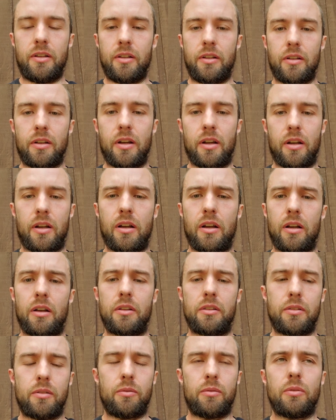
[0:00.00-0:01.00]

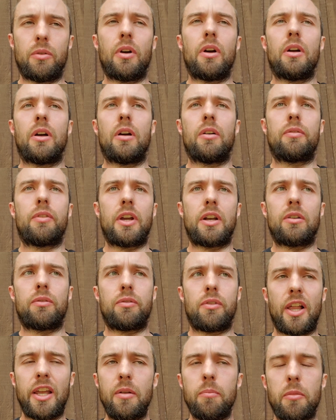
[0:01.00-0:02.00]

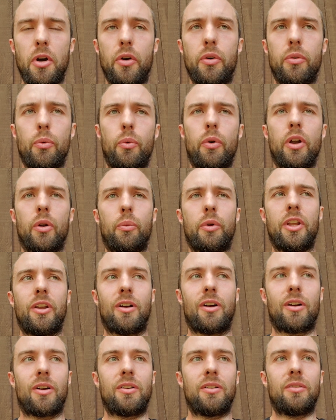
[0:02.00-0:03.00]
mode, where we
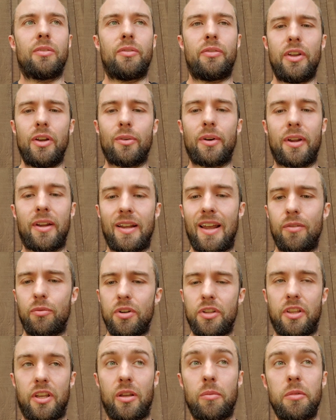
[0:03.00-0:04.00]
are fearing
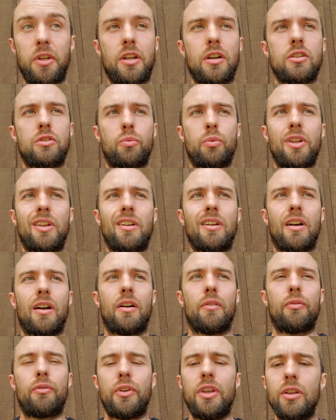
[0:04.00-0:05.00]
everything because we
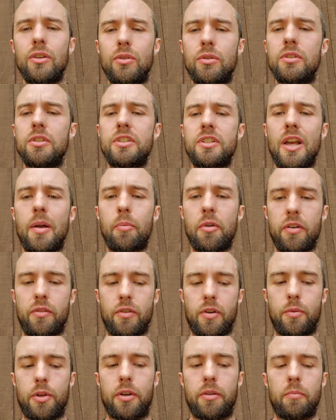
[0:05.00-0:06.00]
feel separate
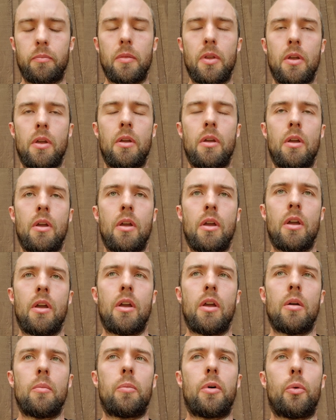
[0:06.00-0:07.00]
from it.
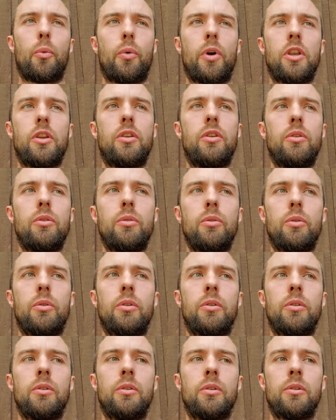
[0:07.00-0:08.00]
But when you
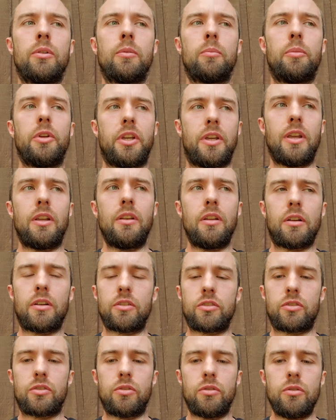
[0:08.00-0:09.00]
begin to
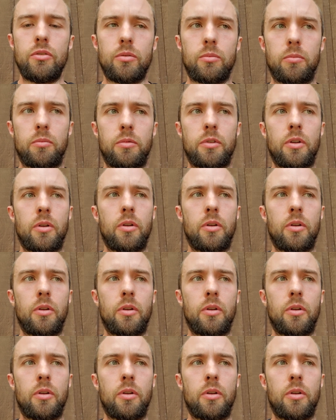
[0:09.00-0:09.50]
consume